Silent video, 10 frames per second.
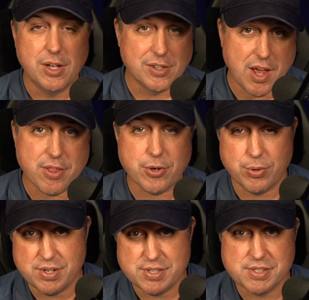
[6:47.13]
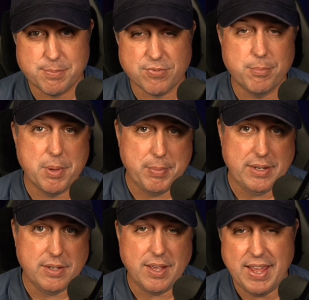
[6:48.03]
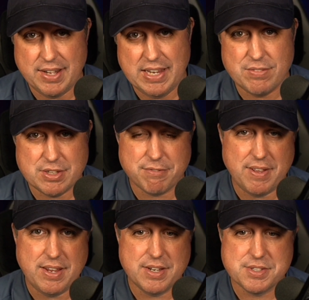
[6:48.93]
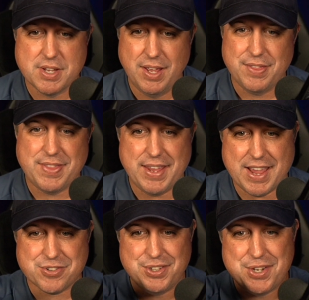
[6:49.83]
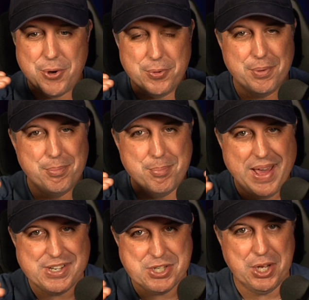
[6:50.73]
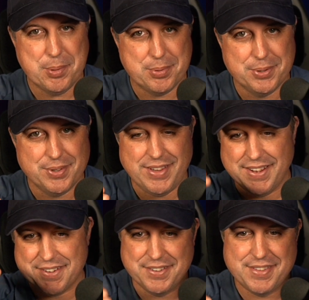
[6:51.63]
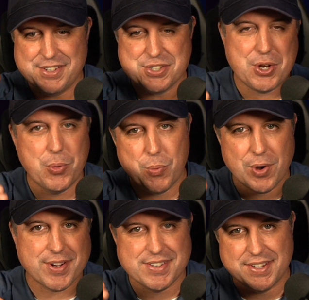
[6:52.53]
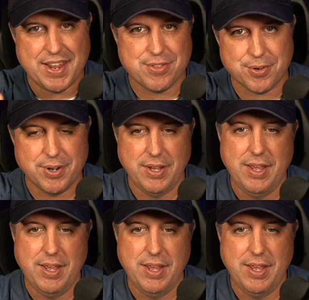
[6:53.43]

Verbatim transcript: A lot of the criticism from the media and even the fans, they actually don't match up. Like they just don't work together.